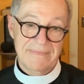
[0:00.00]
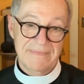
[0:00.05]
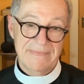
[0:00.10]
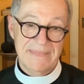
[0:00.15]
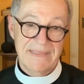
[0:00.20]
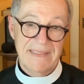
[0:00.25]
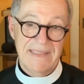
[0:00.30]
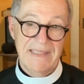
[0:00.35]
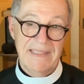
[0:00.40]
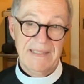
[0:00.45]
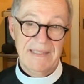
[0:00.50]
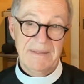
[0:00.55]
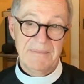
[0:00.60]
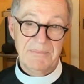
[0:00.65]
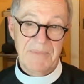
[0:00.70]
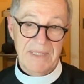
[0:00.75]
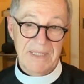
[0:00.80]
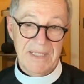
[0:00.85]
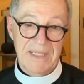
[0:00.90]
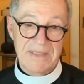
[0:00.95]
Wow.
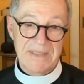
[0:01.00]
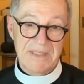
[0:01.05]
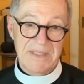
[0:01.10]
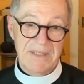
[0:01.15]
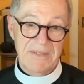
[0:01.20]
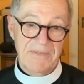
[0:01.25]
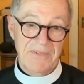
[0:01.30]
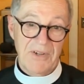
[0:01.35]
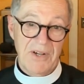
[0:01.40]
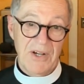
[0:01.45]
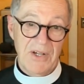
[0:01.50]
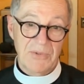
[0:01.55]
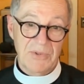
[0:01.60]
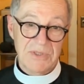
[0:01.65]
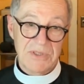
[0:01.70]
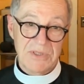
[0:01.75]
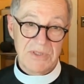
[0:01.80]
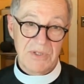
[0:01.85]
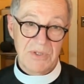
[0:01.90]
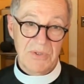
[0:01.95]
It's the
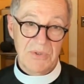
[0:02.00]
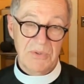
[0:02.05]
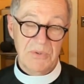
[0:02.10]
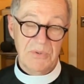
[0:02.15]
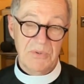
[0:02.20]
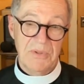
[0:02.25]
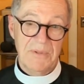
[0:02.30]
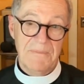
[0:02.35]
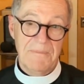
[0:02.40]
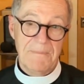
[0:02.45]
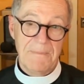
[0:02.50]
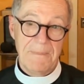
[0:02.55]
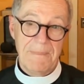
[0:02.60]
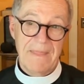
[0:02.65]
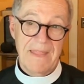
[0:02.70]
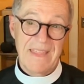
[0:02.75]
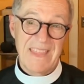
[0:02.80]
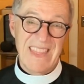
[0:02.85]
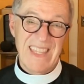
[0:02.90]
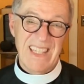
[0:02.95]
fog was so
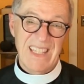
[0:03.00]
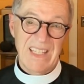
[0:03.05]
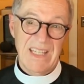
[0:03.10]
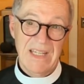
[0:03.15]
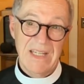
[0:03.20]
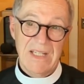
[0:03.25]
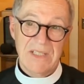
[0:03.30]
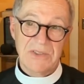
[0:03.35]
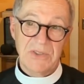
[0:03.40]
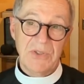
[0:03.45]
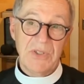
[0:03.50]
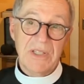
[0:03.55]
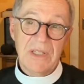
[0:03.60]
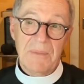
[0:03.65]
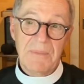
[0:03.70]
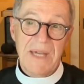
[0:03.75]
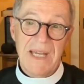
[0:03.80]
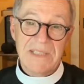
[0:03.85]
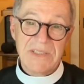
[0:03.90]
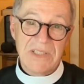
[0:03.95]
thick. So you
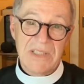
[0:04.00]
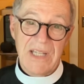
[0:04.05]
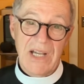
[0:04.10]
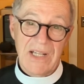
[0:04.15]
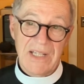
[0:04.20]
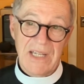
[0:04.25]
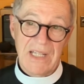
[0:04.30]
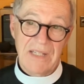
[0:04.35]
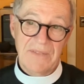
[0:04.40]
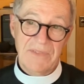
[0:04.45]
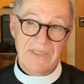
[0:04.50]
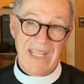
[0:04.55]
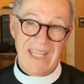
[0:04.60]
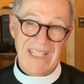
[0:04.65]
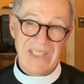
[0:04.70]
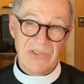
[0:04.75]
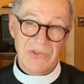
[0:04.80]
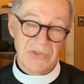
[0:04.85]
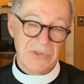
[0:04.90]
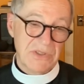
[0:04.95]
can imagine how kind of
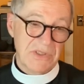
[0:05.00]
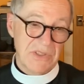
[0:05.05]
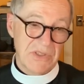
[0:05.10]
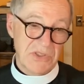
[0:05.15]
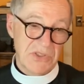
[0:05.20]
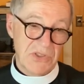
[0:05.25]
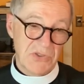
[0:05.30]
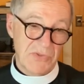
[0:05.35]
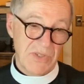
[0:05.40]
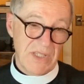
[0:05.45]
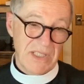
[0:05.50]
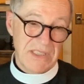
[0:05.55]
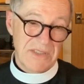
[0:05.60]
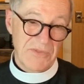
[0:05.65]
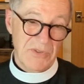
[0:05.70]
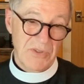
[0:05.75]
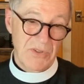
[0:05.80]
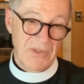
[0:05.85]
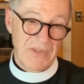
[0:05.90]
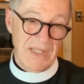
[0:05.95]
dangerous and
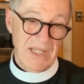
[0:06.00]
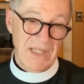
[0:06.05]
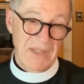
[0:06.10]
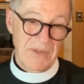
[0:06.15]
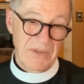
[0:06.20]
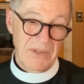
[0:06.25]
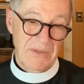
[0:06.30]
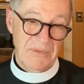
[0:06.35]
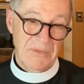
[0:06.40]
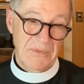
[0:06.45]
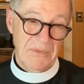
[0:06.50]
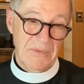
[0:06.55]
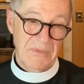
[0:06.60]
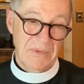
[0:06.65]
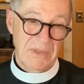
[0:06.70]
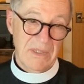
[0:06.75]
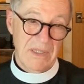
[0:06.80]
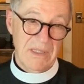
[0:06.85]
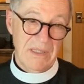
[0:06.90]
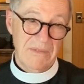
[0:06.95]
stressful that
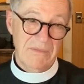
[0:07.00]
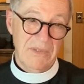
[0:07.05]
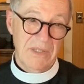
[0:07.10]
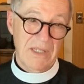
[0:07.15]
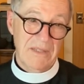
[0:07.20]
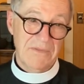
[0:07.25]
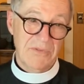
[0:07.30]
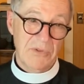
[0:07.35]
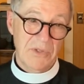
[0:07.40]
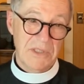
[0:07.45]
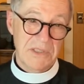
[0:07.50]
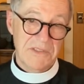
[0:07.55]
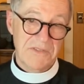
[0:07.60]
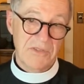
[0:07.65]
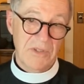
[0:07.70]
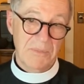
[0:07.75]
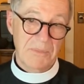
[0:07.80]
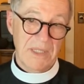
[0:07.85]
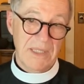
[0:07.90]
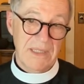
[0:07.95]
kind of life was
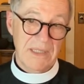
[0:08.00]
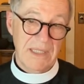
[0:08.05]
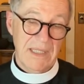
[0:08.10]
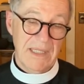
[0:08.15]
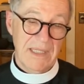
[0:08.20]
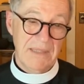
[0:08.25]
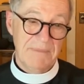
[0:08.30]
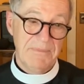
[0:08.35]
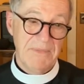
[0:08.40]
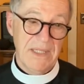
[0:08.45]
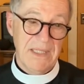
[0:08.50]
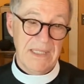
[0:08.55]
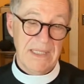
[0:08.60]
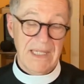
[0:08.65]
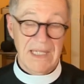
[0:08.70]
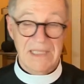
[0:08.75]
for my dad.